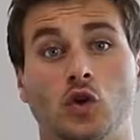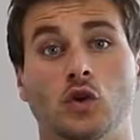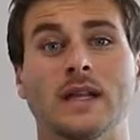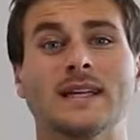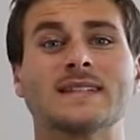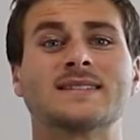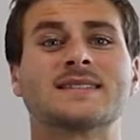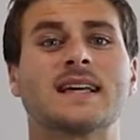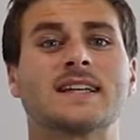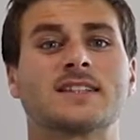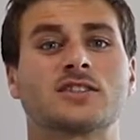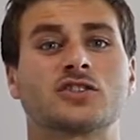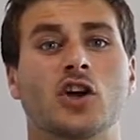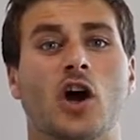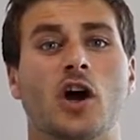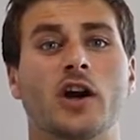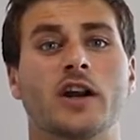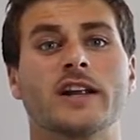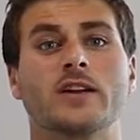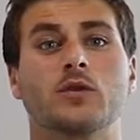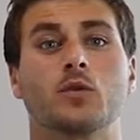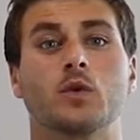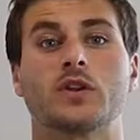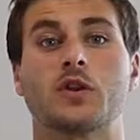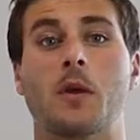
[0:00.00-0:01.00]
So let's get
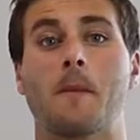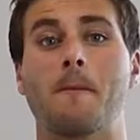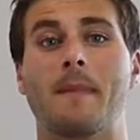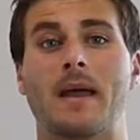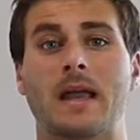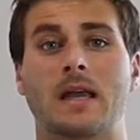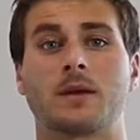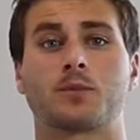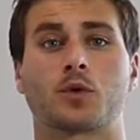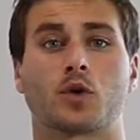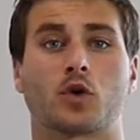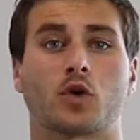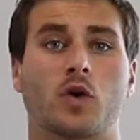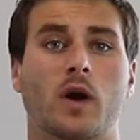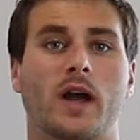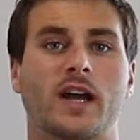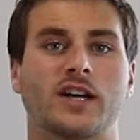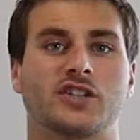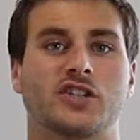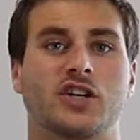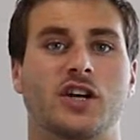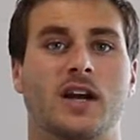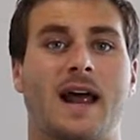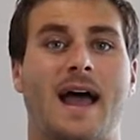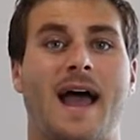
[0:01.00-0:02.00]
started with the main
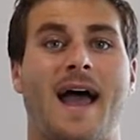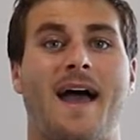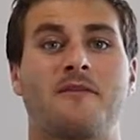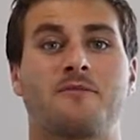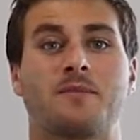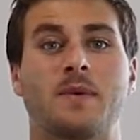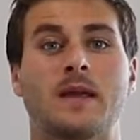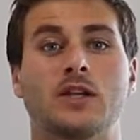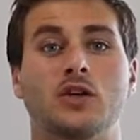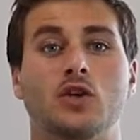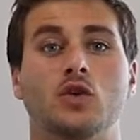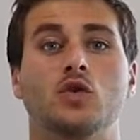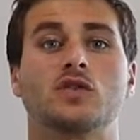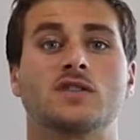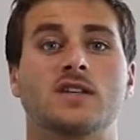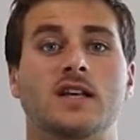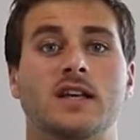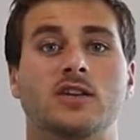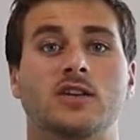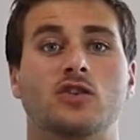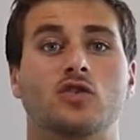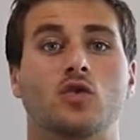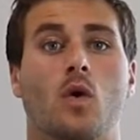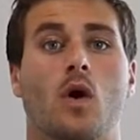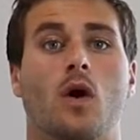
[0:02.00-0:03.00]
progression I've been
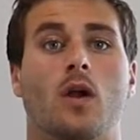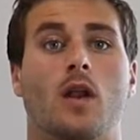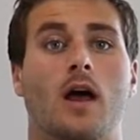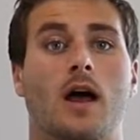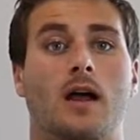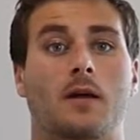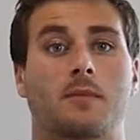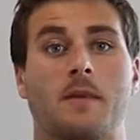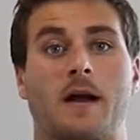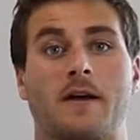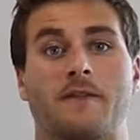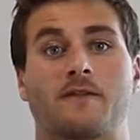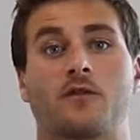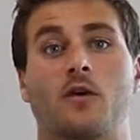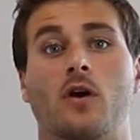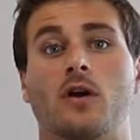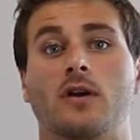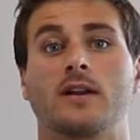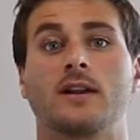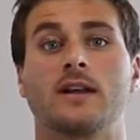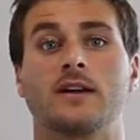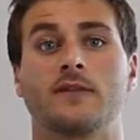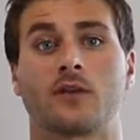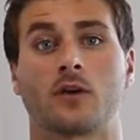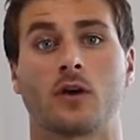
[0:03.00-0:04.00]
using to unlock my
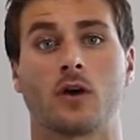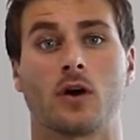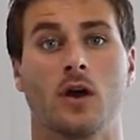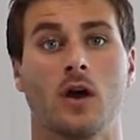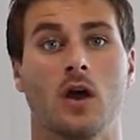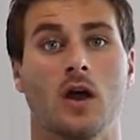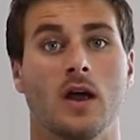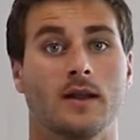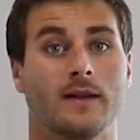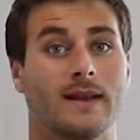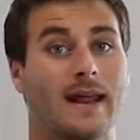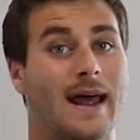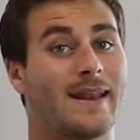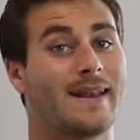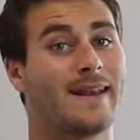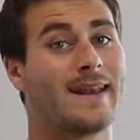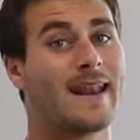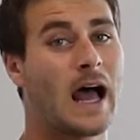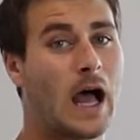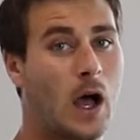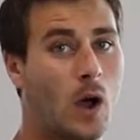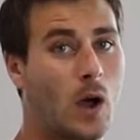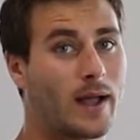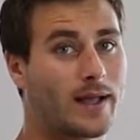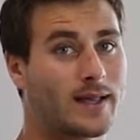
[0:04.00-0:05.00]
front lever that
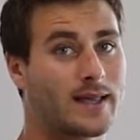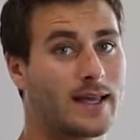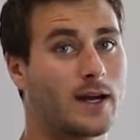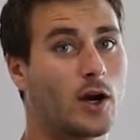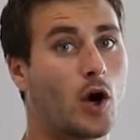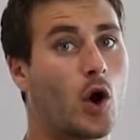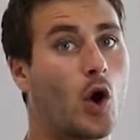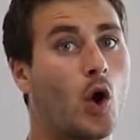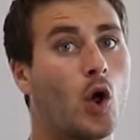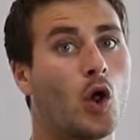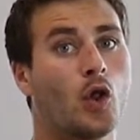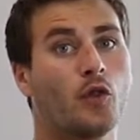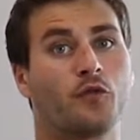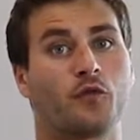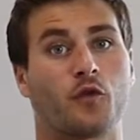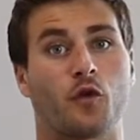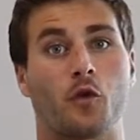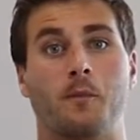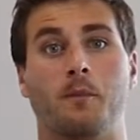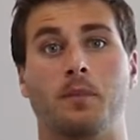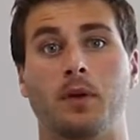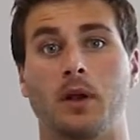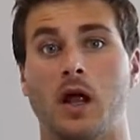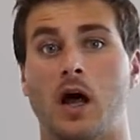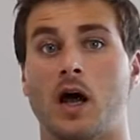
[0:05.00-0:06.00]
now I can hold for
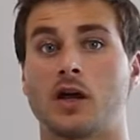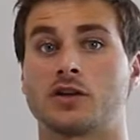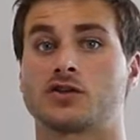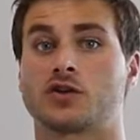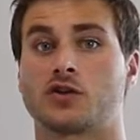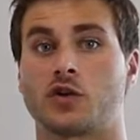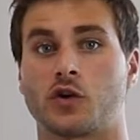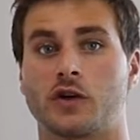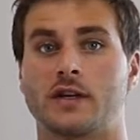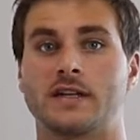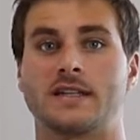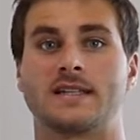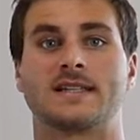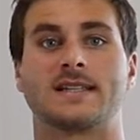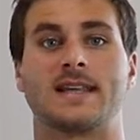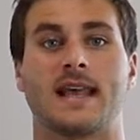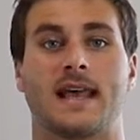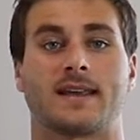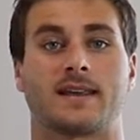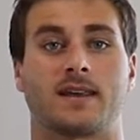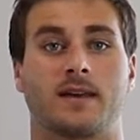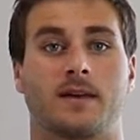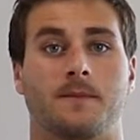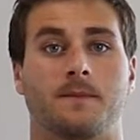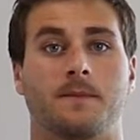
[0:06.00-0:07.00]
plus 30
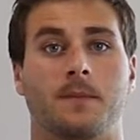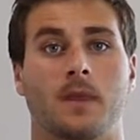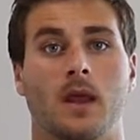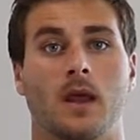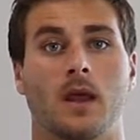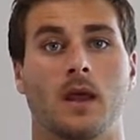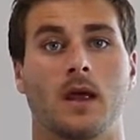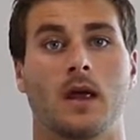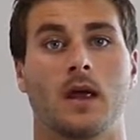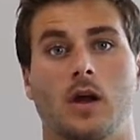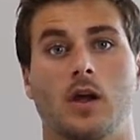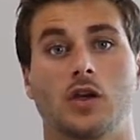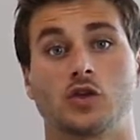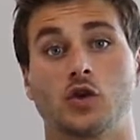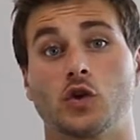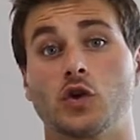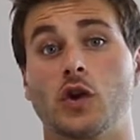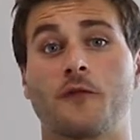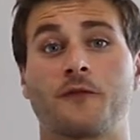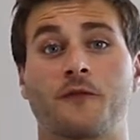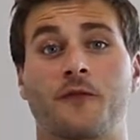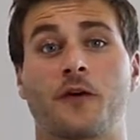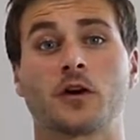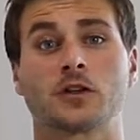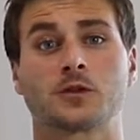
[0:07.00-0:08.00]
seconds. So
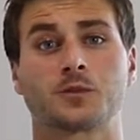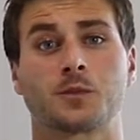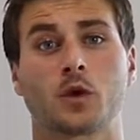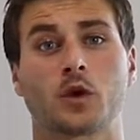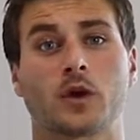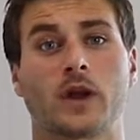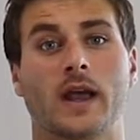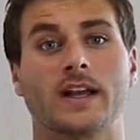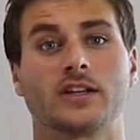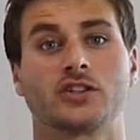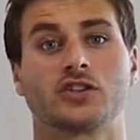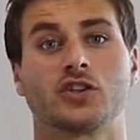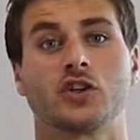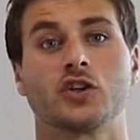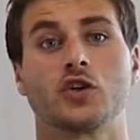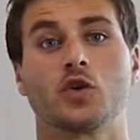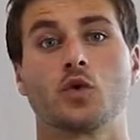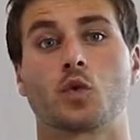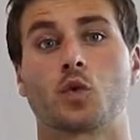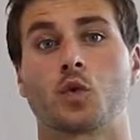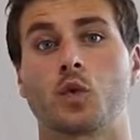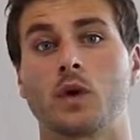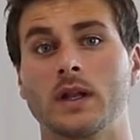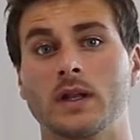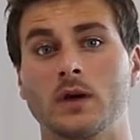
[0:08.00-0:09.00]
the first progression you
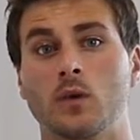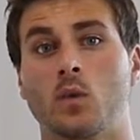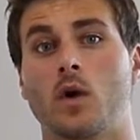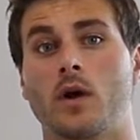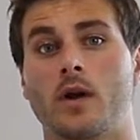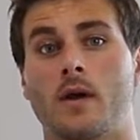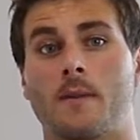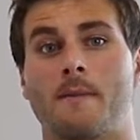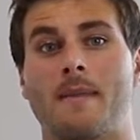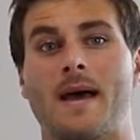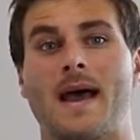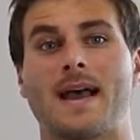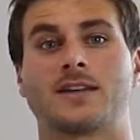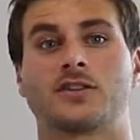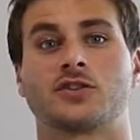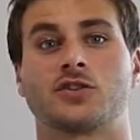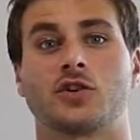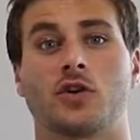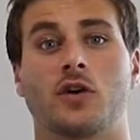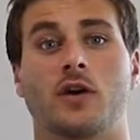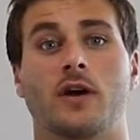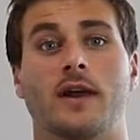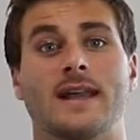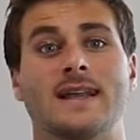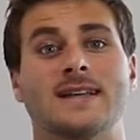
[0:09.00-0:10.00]
really want to
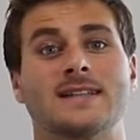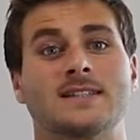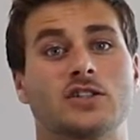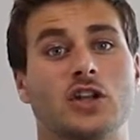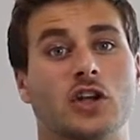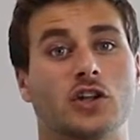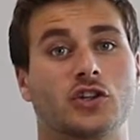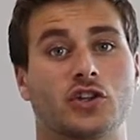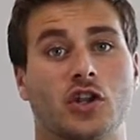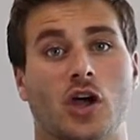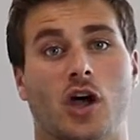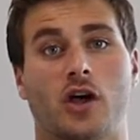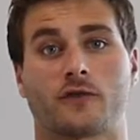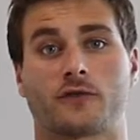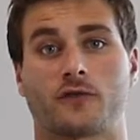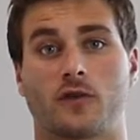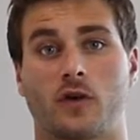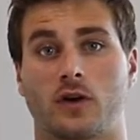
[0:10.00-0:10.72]
master is the tuck